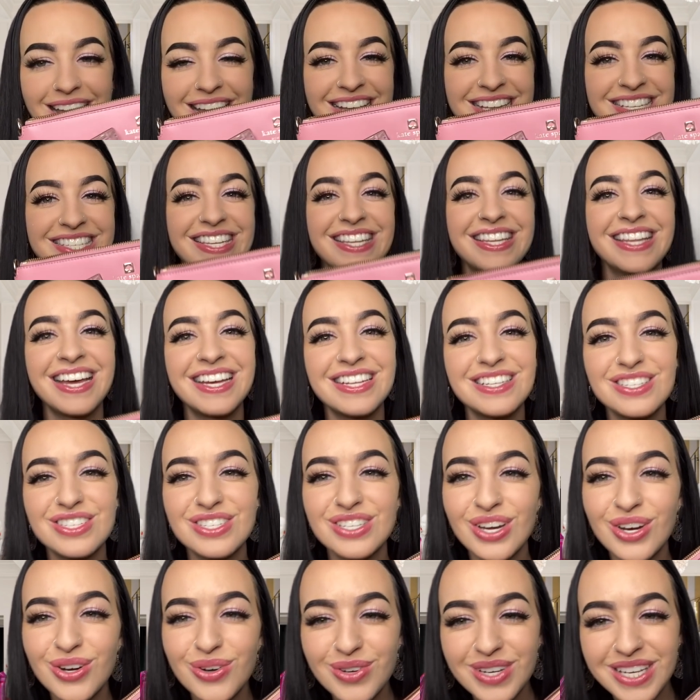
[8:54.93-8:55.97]
Isn't that
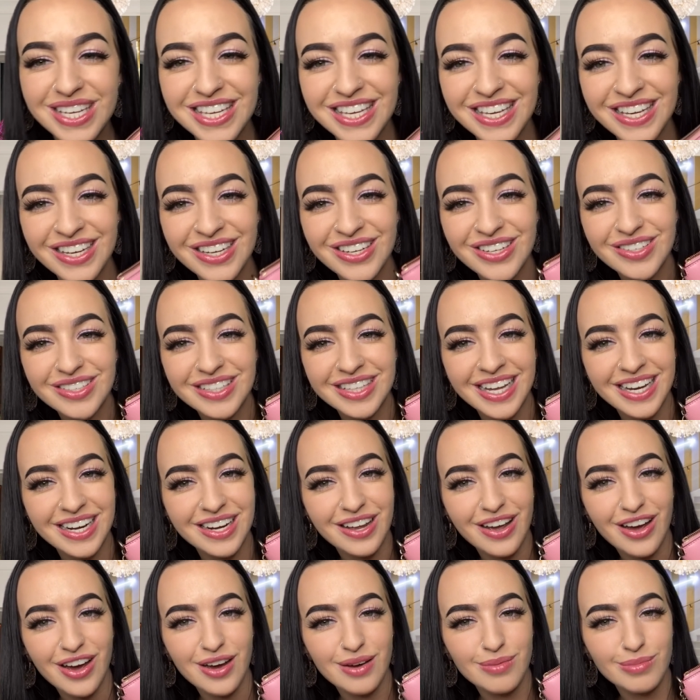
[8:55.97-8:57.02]
so cute? That
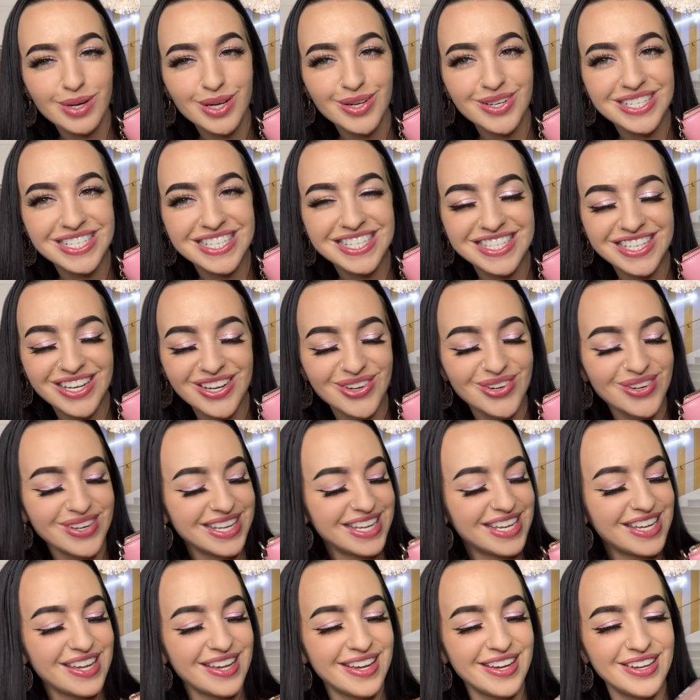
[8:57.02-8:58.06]
combo is so
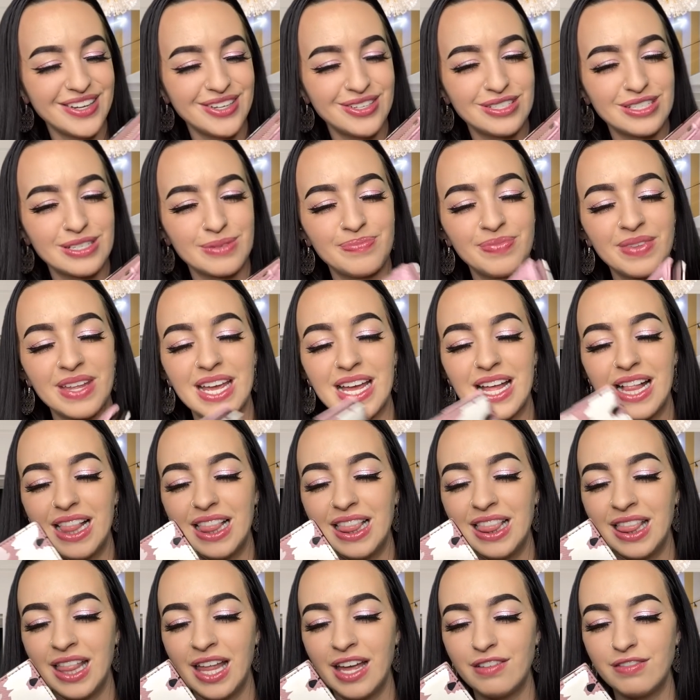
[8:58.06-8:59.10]
cute.
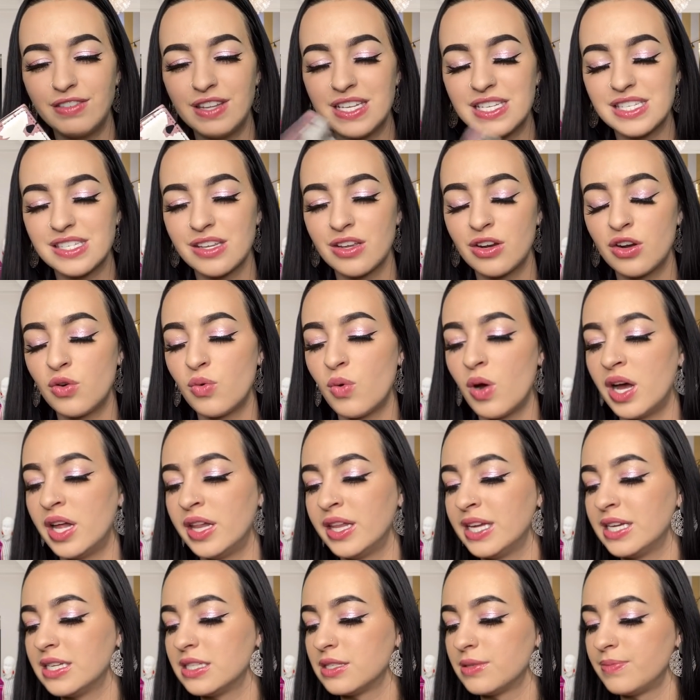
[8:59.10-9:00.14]
Love this little
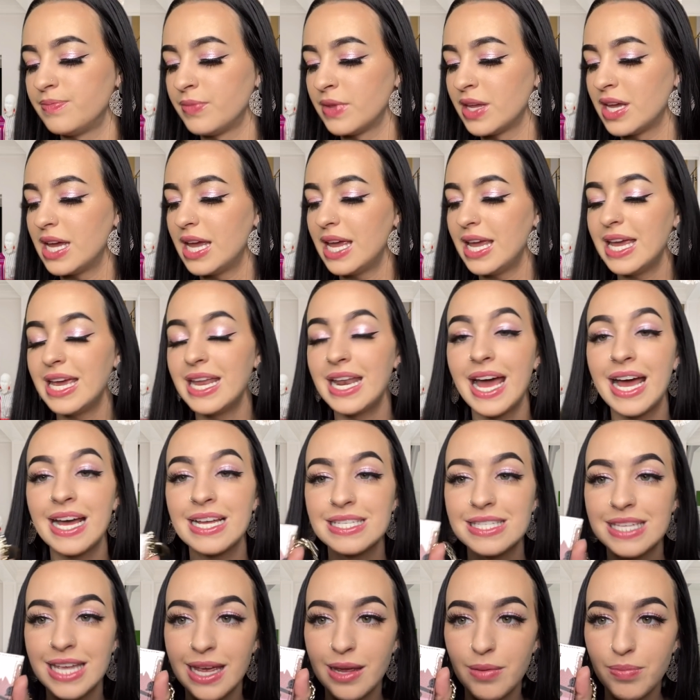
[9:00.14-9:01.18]
wallet. It
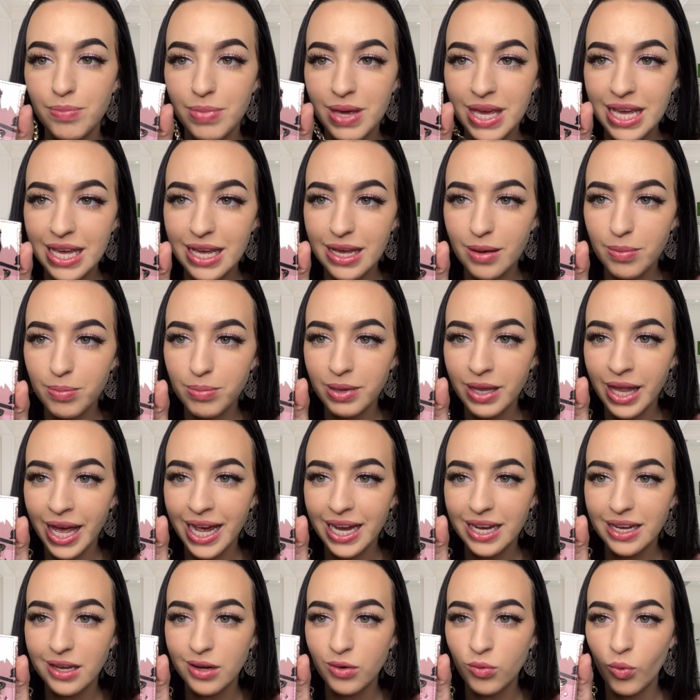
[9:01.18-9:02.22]
has like pink,
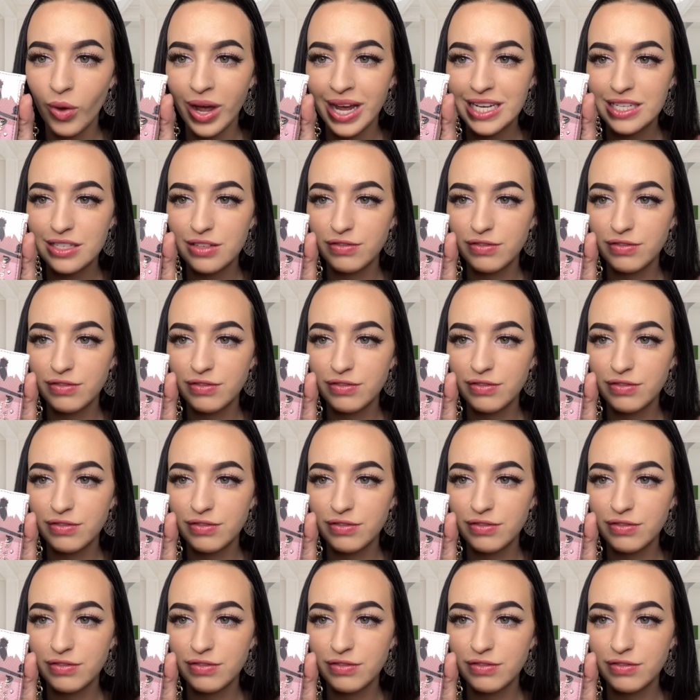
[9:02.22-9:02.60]
black, and white